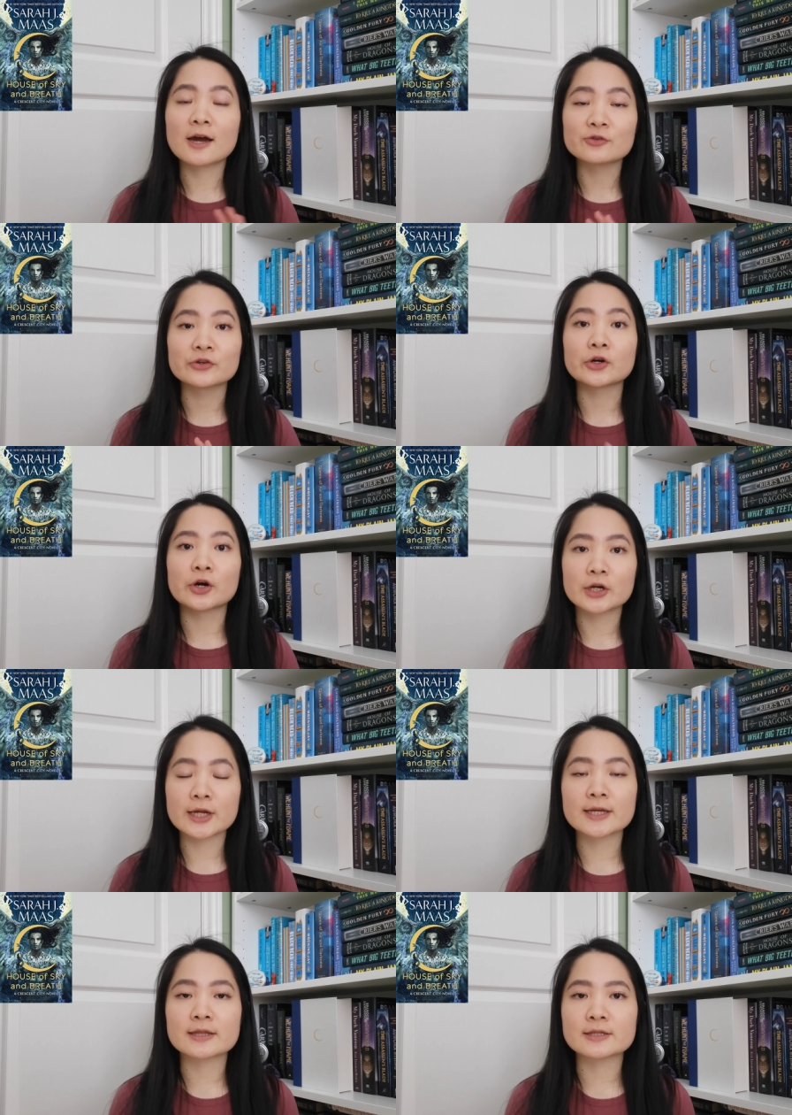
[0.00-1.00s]

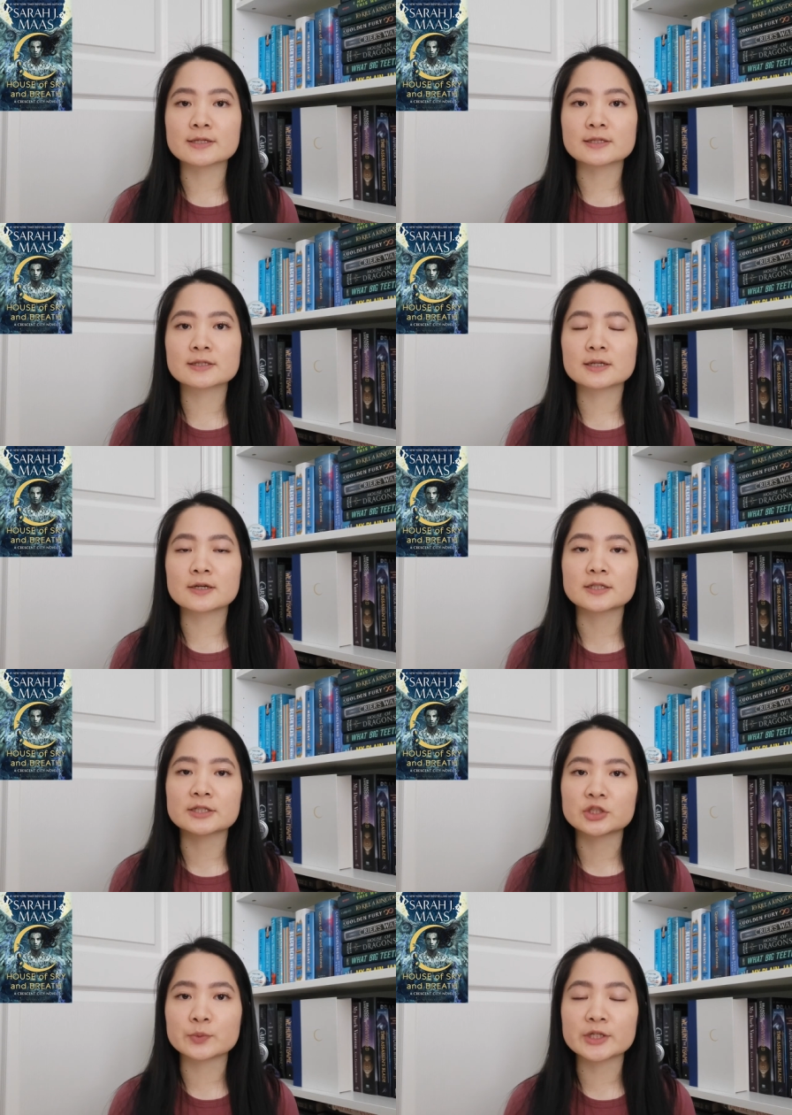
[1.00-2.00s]
regarding this uh,
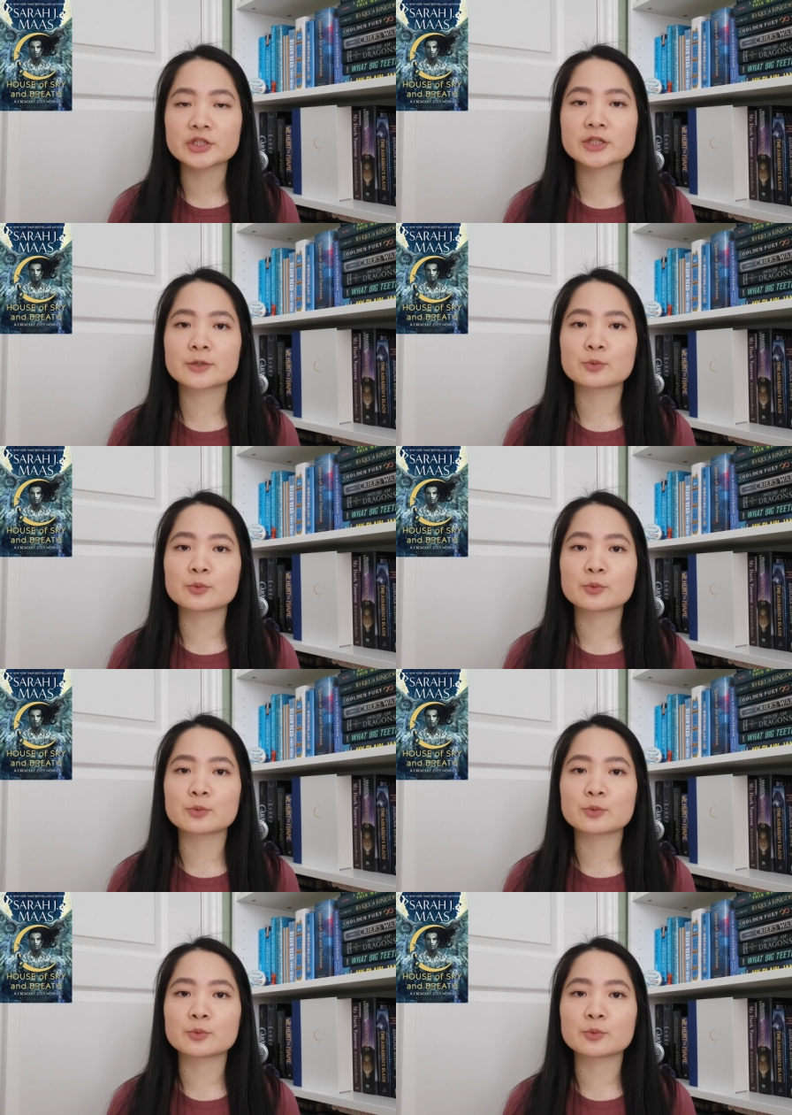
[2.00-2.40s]
situation